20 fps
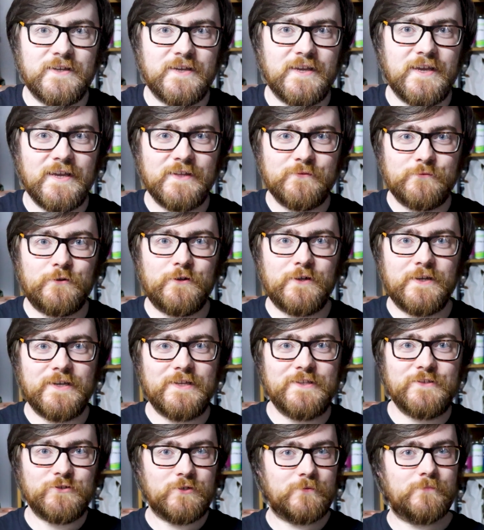again where I
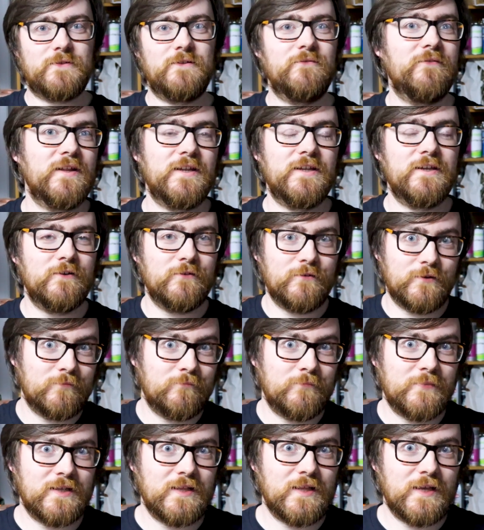interrupt the video
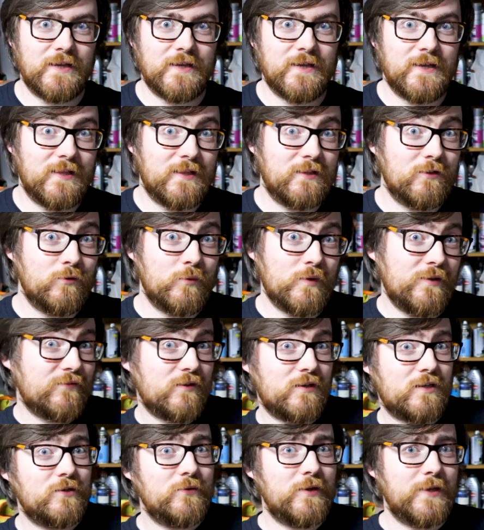and be like, hello, we've
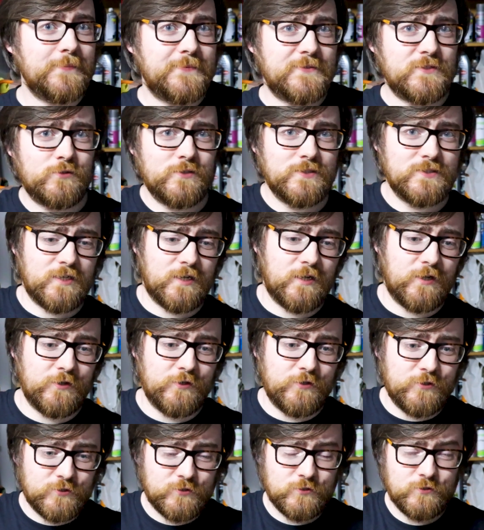got a web store now,
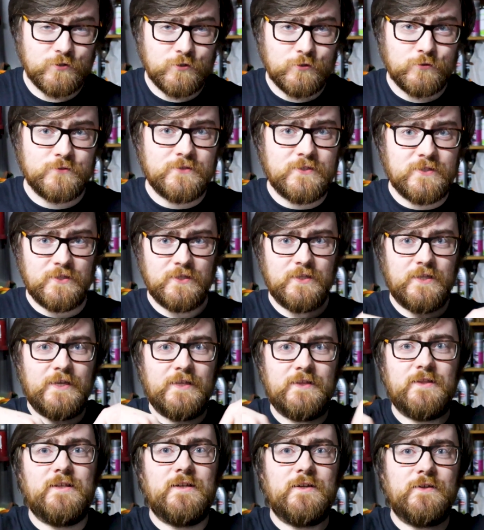you should go to the
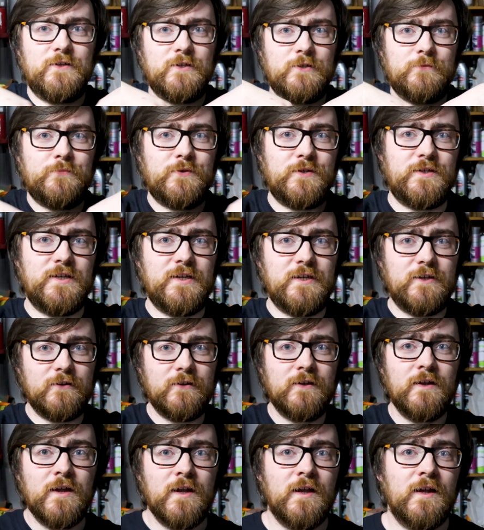link that I'm gonna put
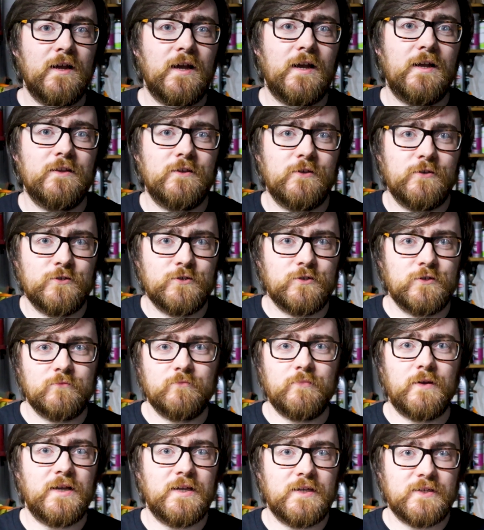here and you
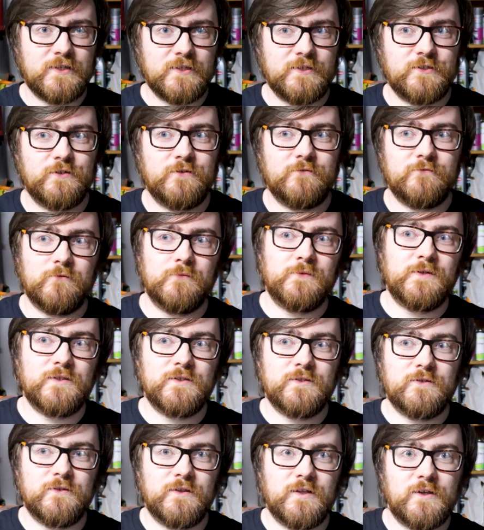should buy a t-shirt from
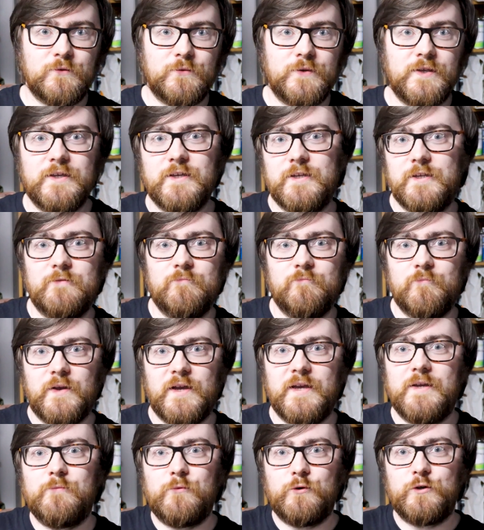us so that we can
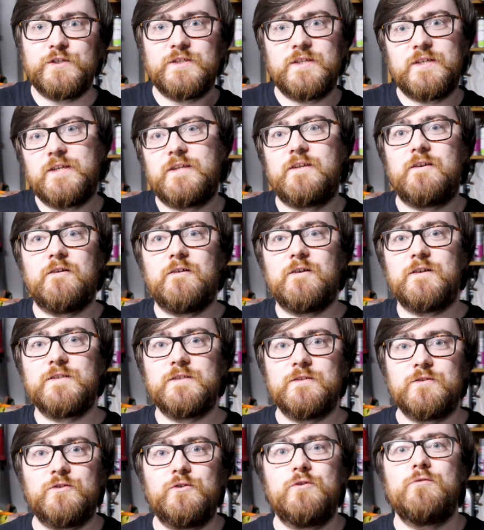buy more shitty cars
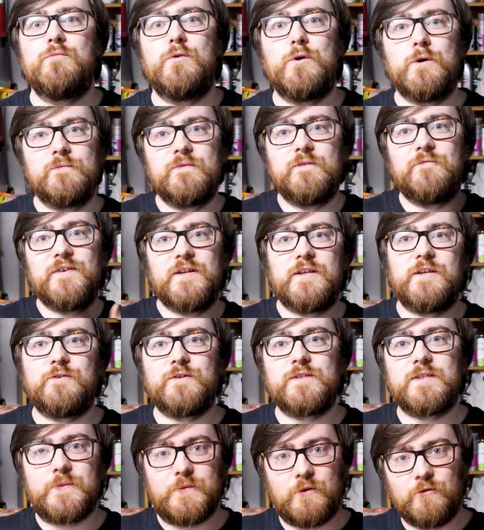and do more of the
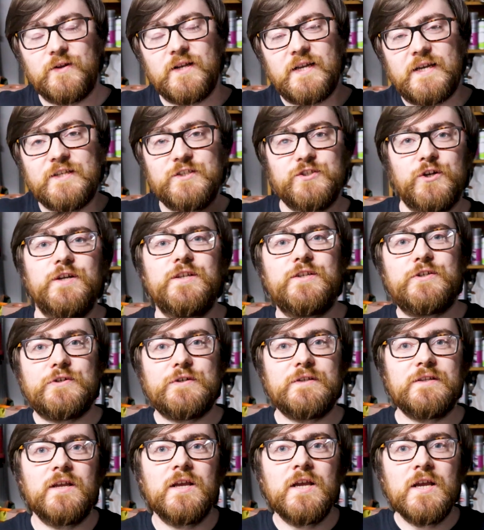videos that we really enjoy
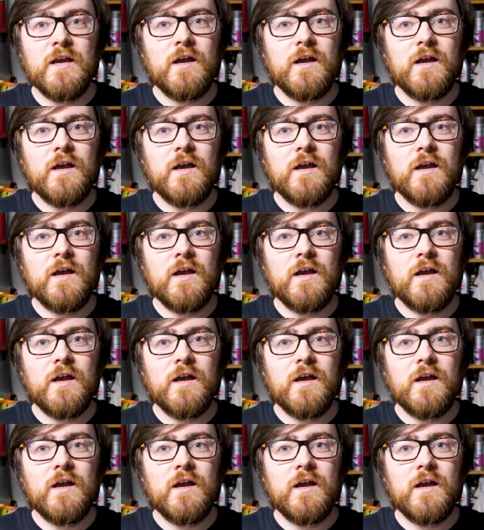doing,